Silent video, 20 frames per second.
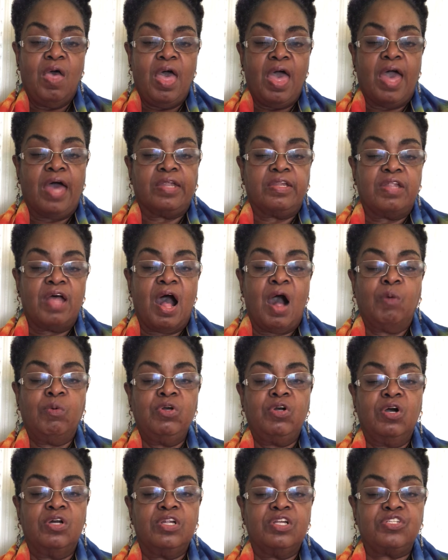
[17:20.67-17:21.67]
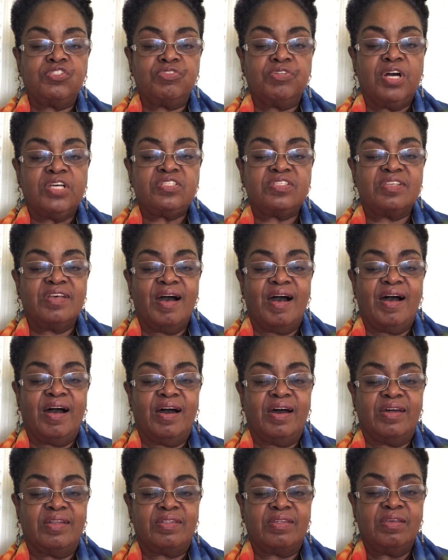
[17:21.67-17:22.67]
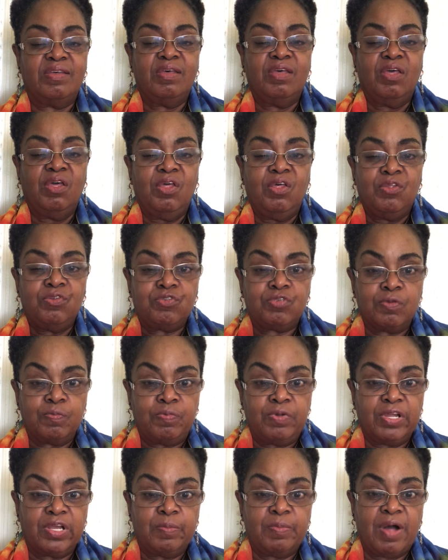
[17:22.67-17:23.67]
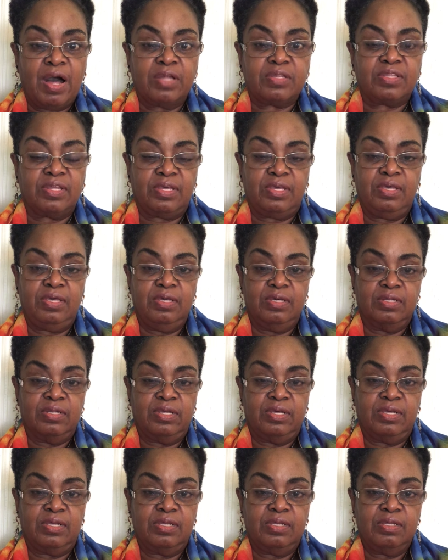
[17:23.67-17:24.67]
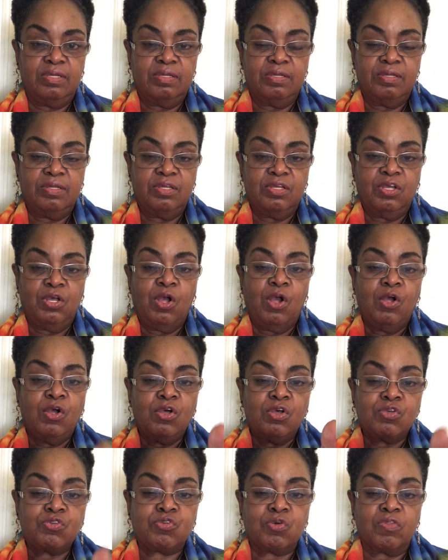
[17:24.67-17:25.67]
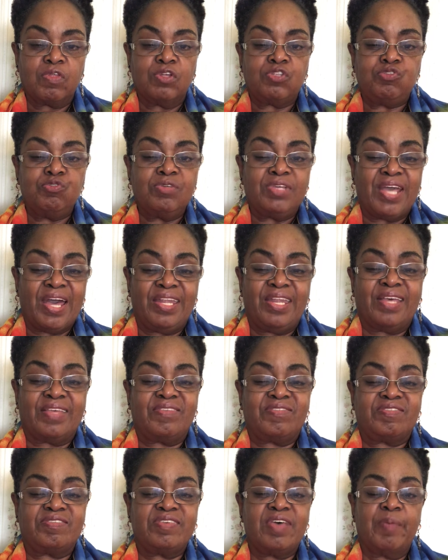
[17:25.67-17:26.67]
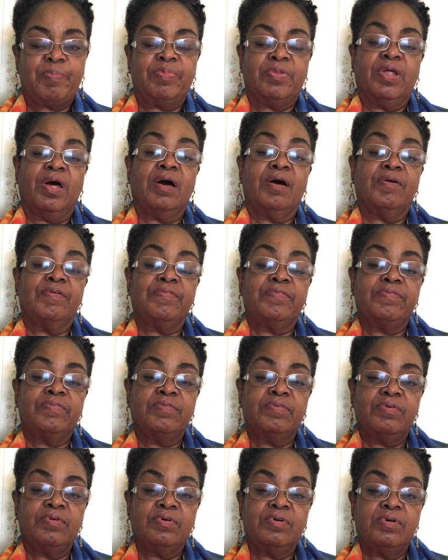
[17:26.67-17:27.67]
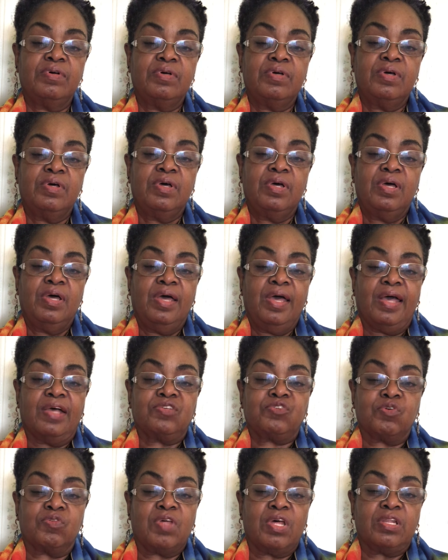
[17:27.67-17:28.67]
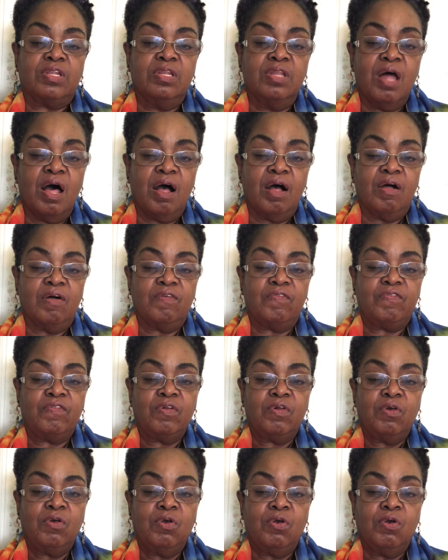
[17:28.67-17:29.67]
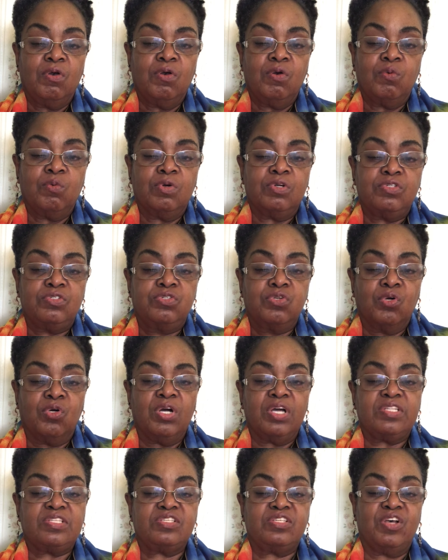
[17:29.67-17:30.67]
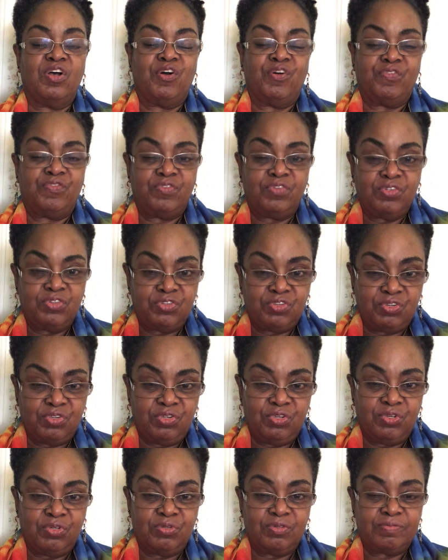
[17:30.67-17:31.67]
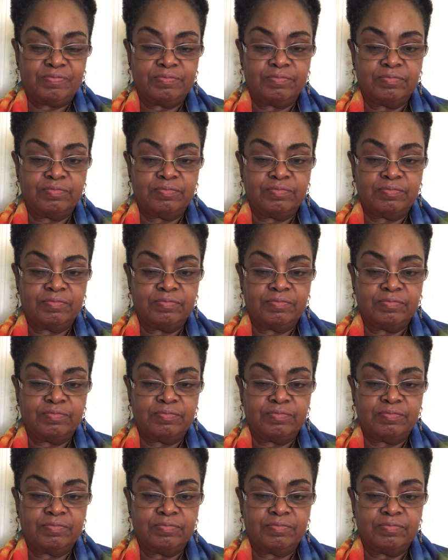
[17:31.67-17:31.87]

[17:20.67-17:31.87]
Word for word: And now we're going to trust God to bring about the healing so that you can accept love and so that love will draw itself to you.